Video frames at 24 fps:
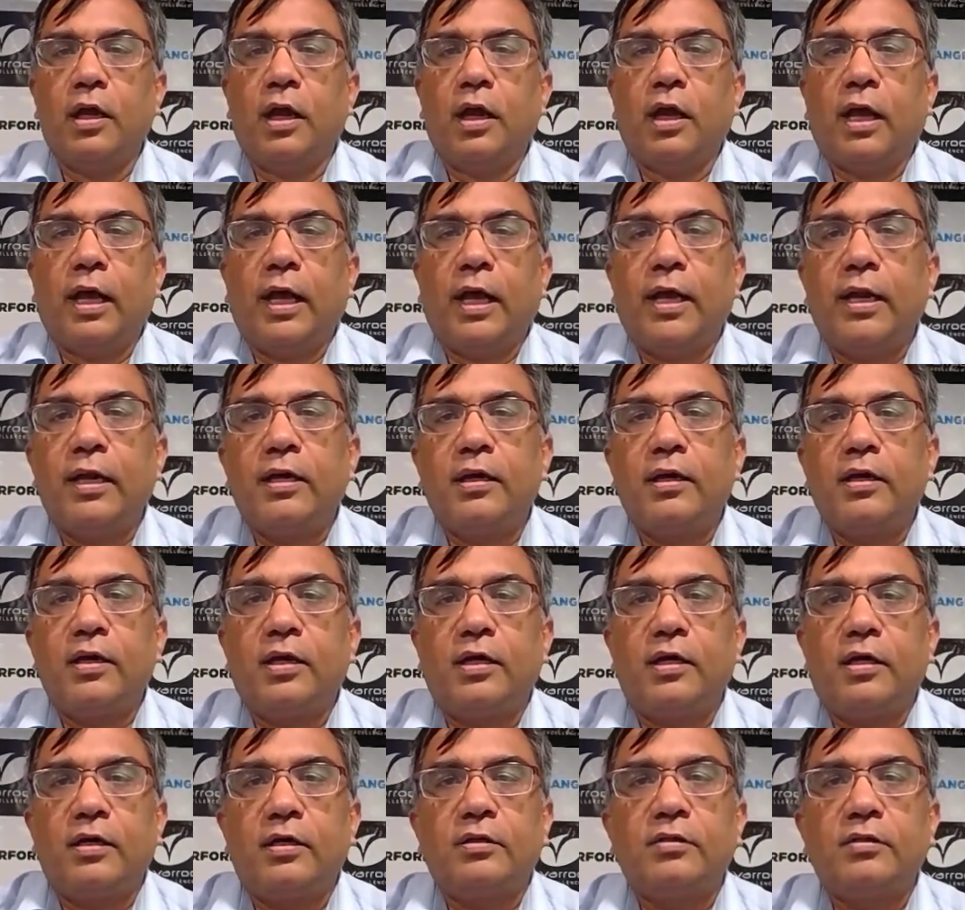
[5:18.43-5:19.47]
And
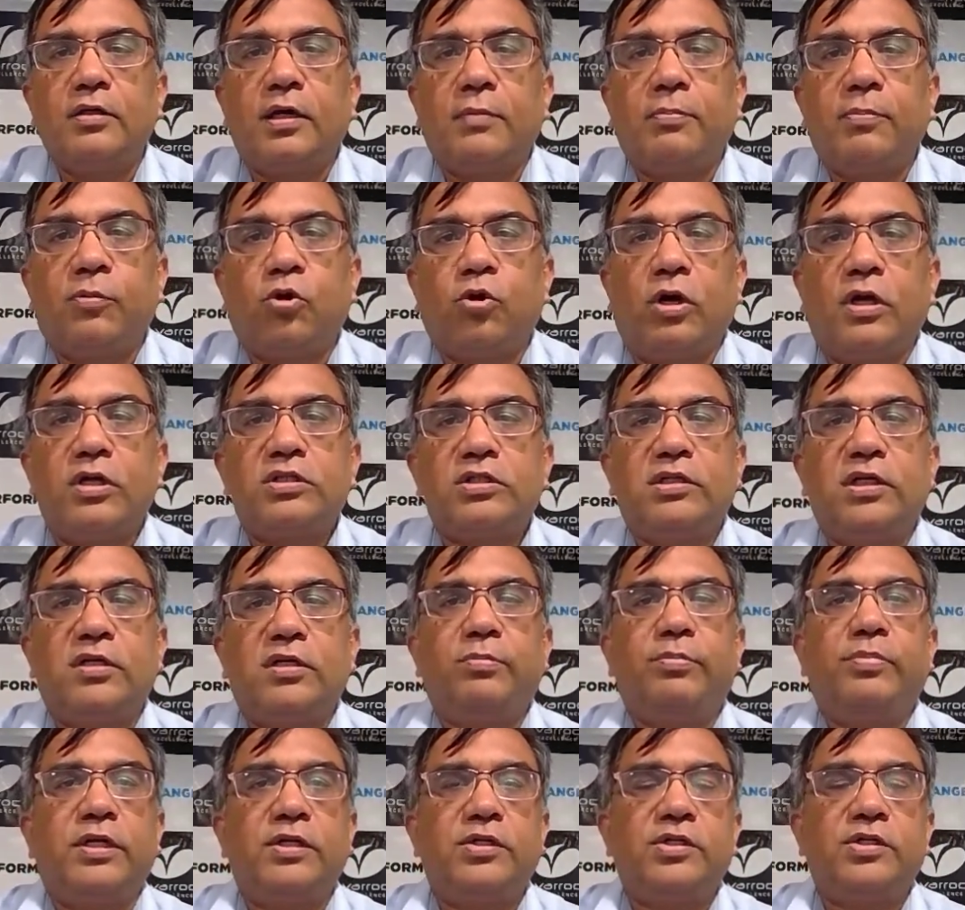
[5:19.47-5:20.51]
the constant
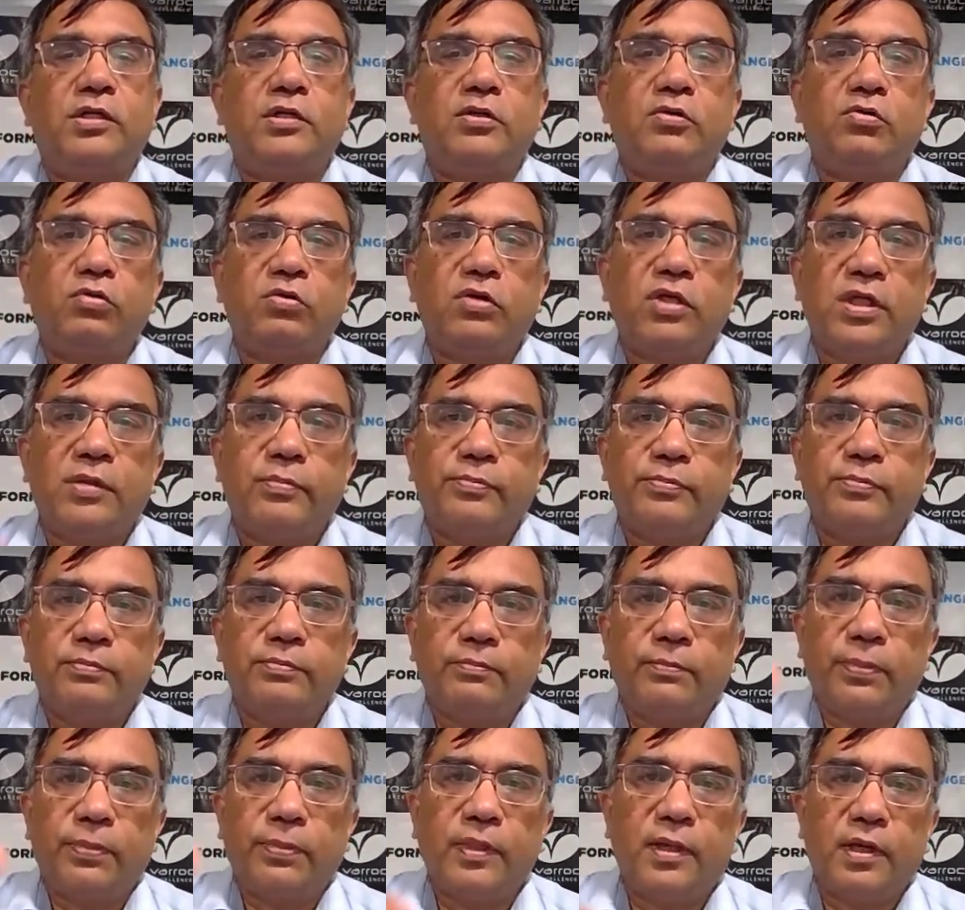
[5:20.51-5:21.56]
pressure to keep
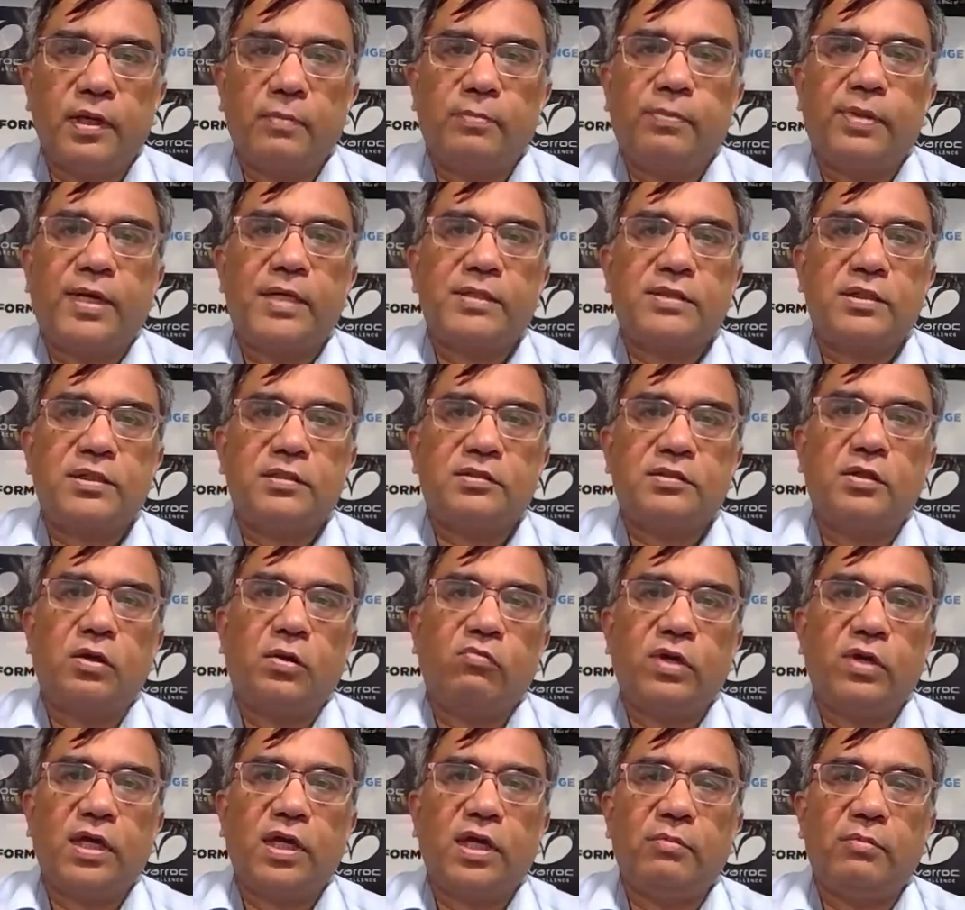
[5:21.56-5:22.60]
the prices down.
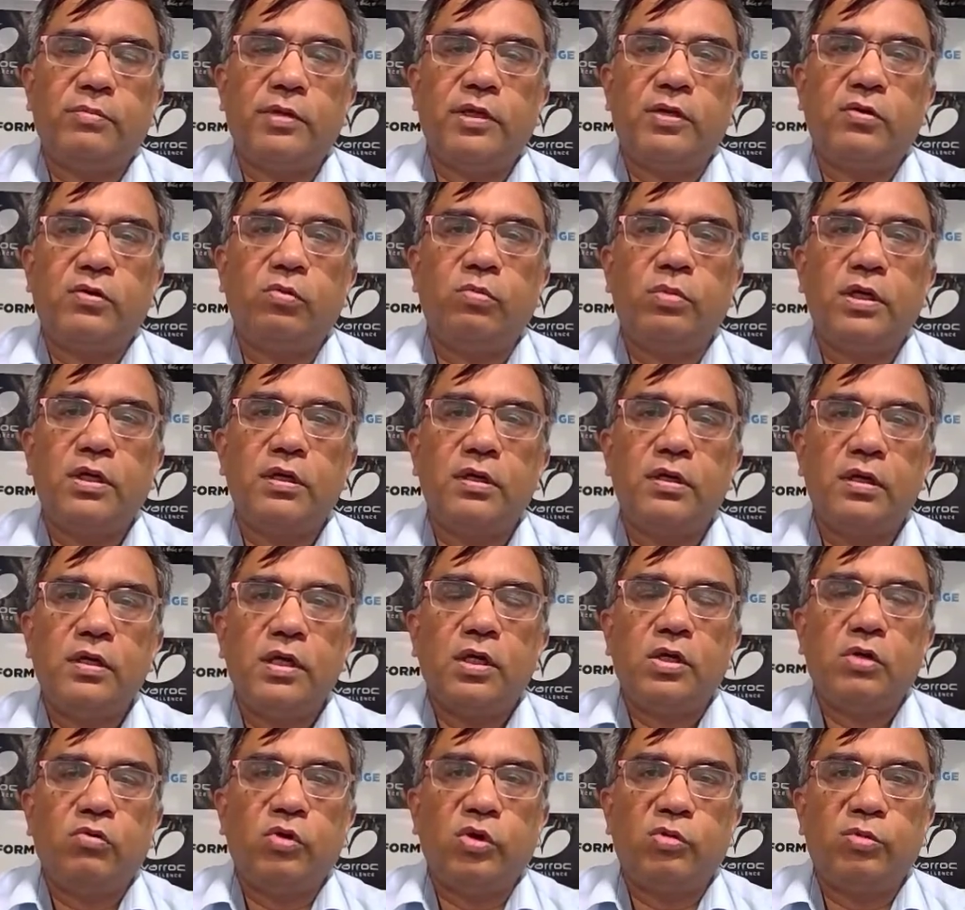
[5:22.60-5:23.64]
We are a B2B,
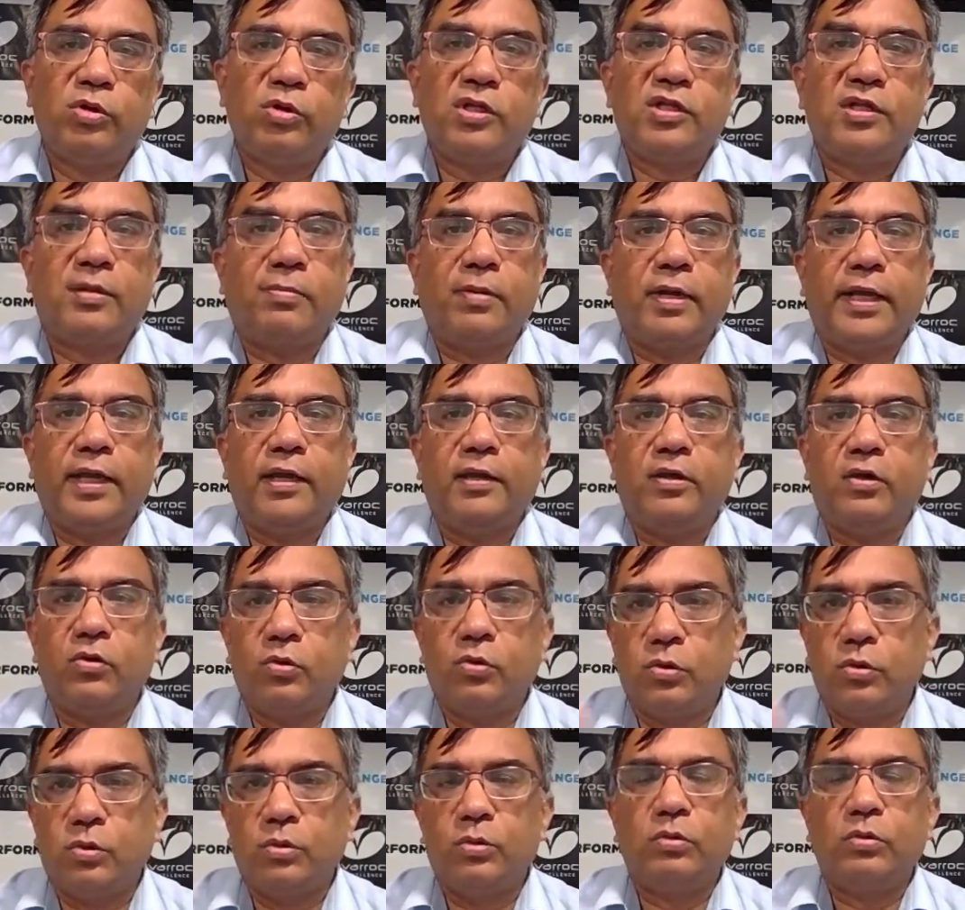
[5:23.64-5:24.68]
we would supplying
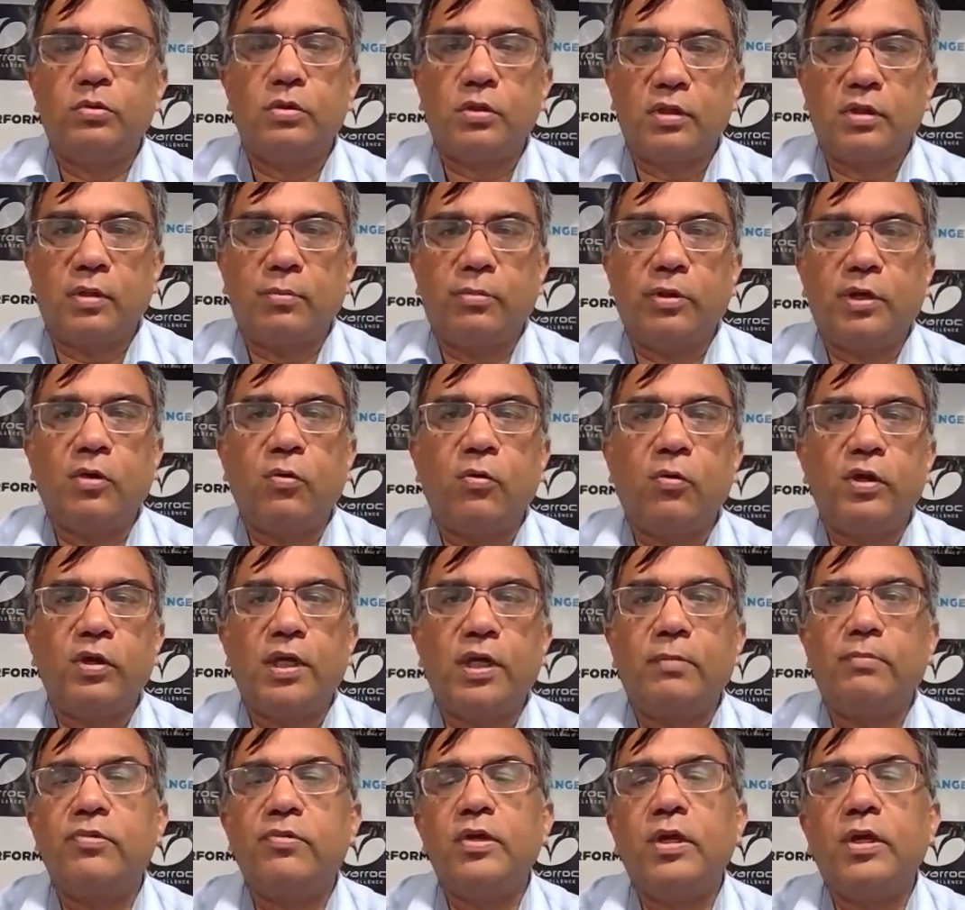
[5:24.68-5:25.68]
to the big OEMs,